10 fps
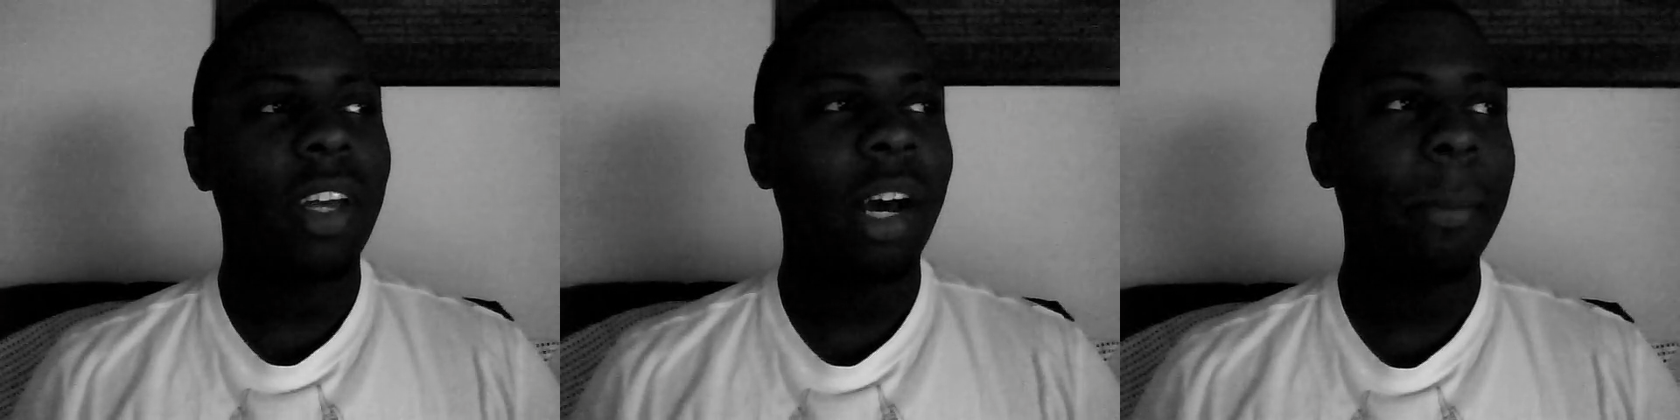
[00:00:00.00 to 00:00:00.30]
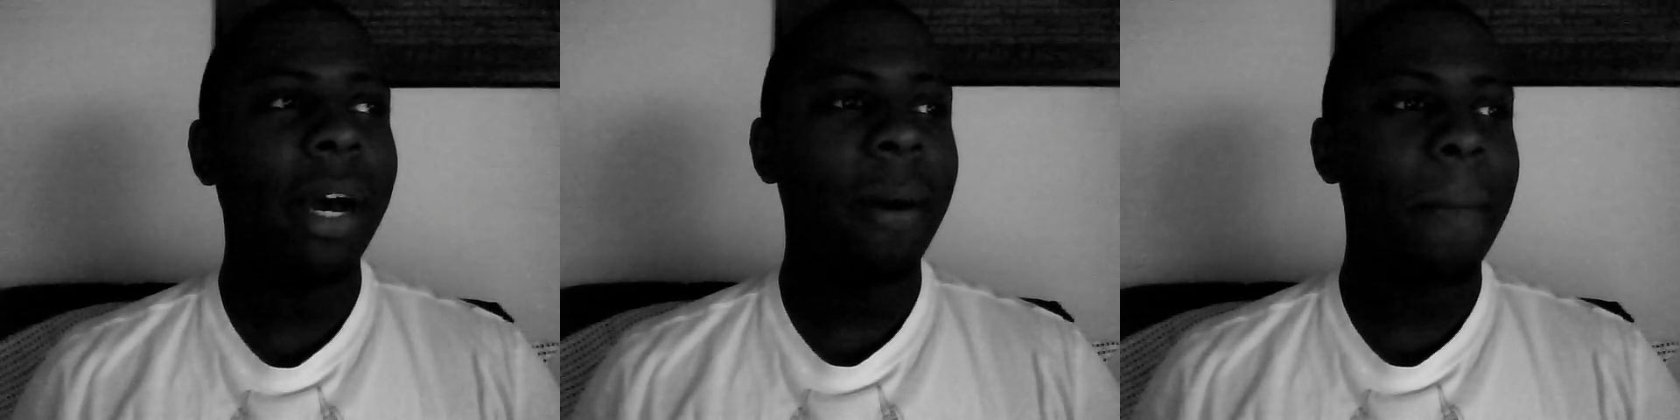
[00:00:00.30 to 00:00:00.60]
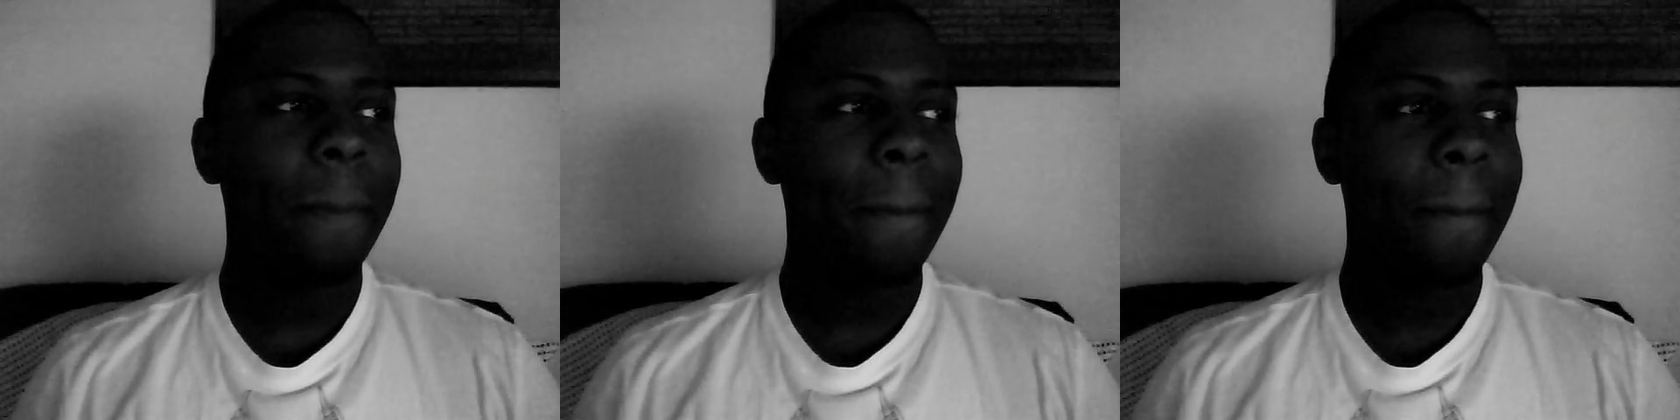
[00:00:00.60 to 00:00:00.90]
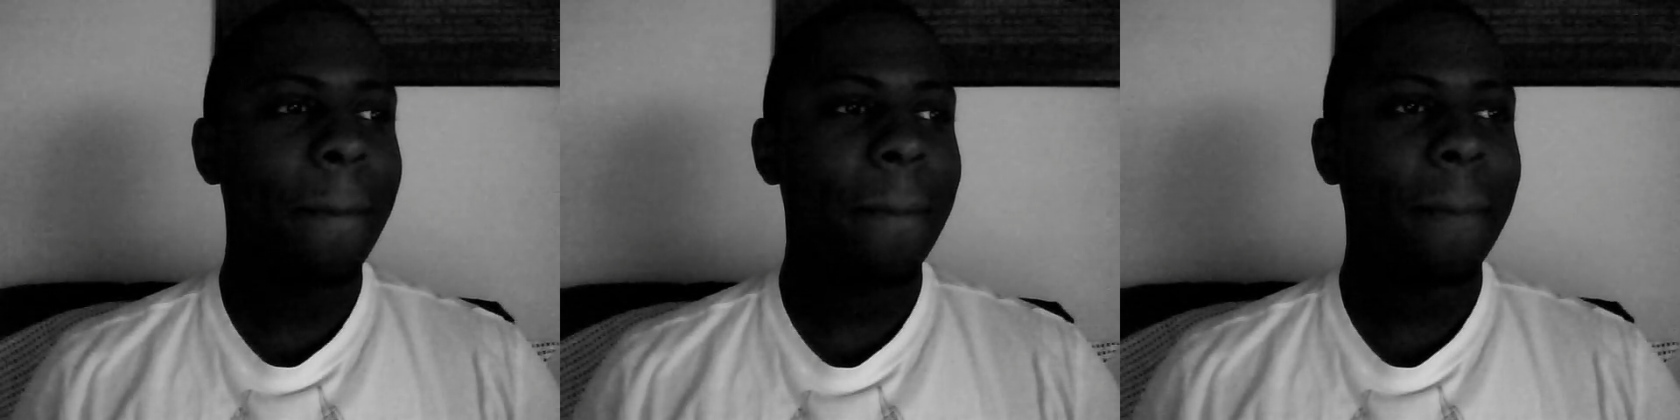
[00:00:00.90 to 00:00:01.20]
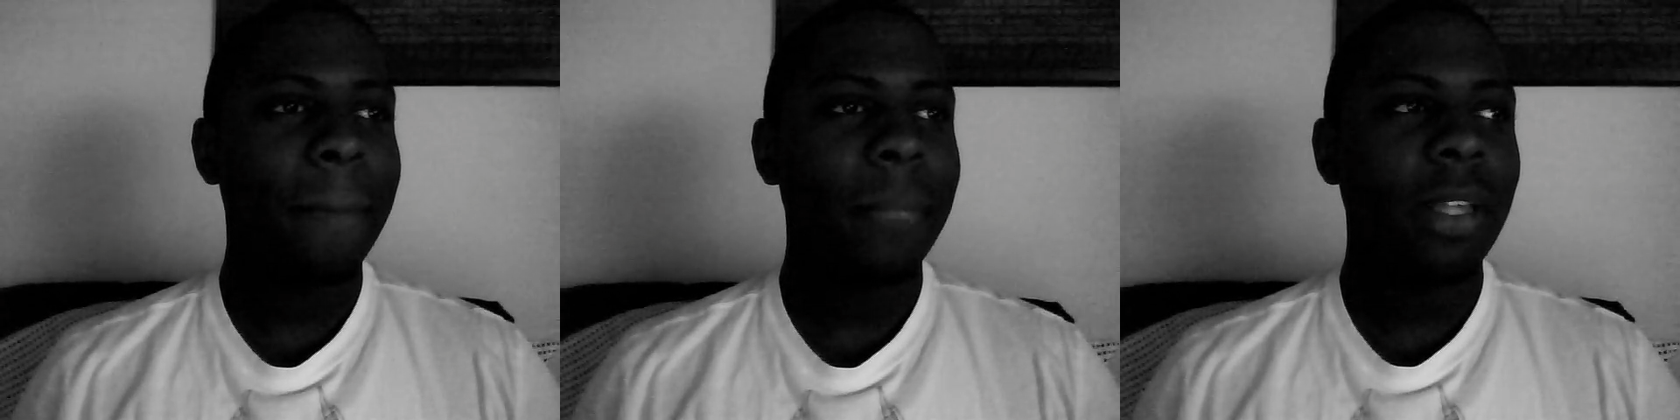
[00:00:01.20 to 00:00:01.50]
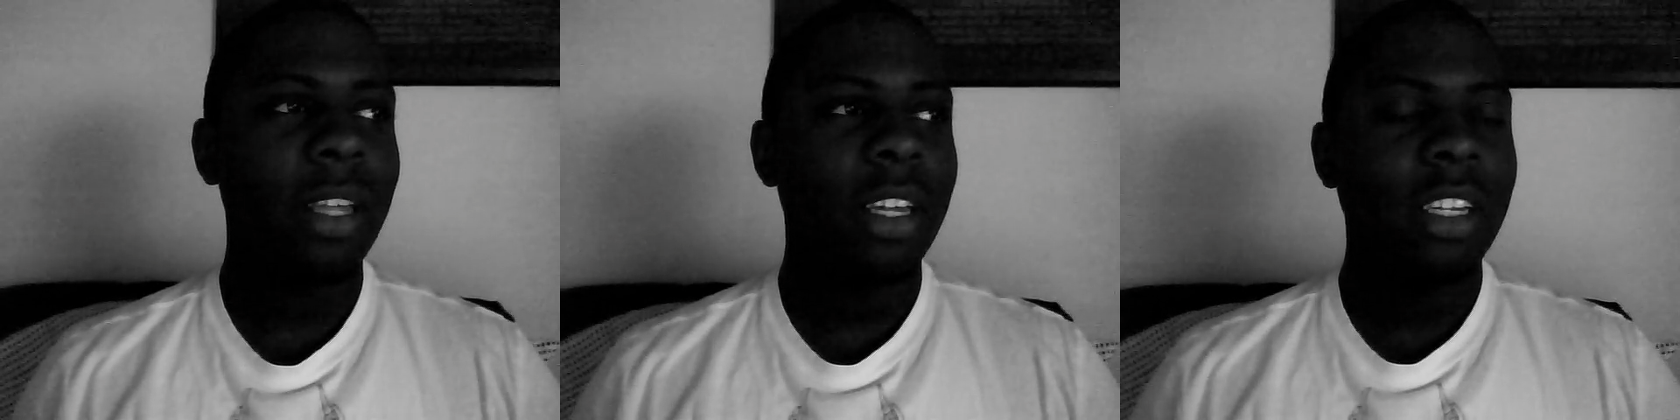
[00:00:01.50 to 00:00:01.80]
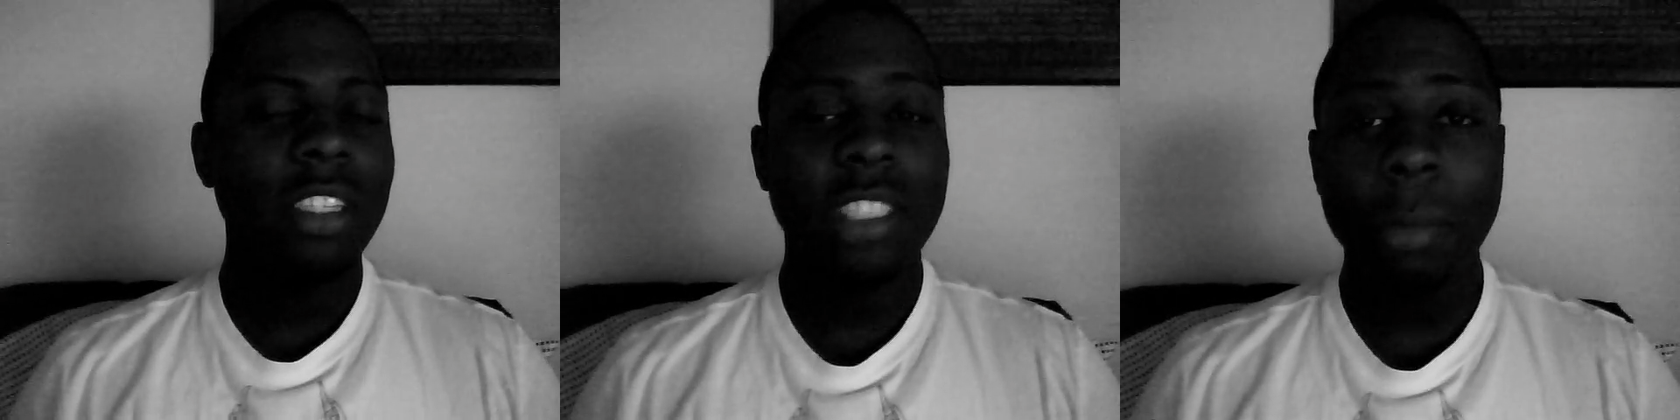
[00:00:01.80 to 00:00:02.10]
about
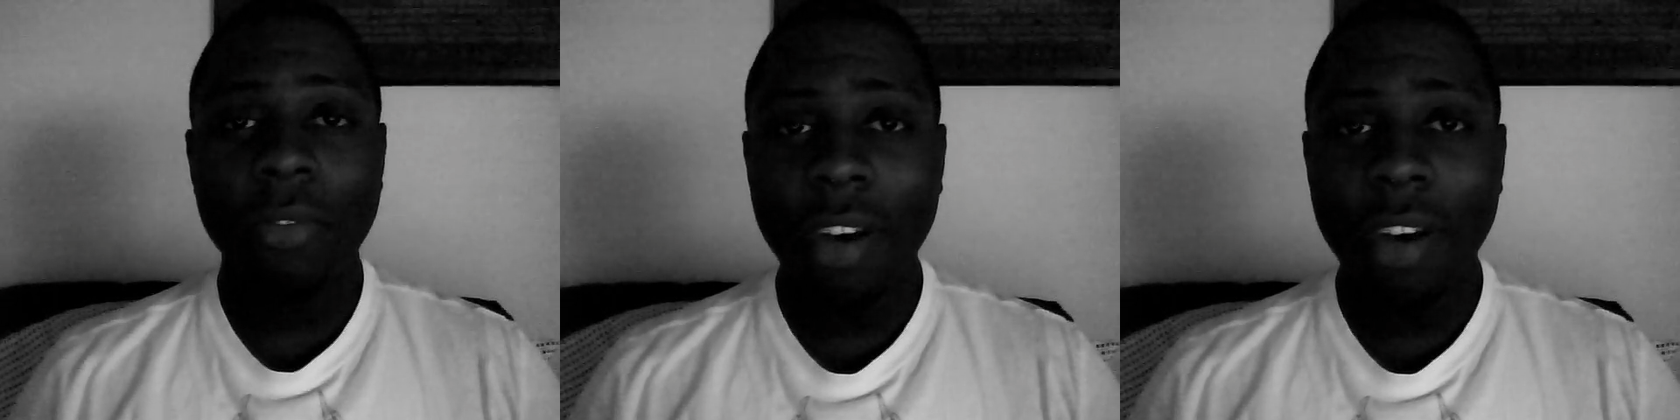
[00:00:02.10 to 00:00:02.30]
Jamie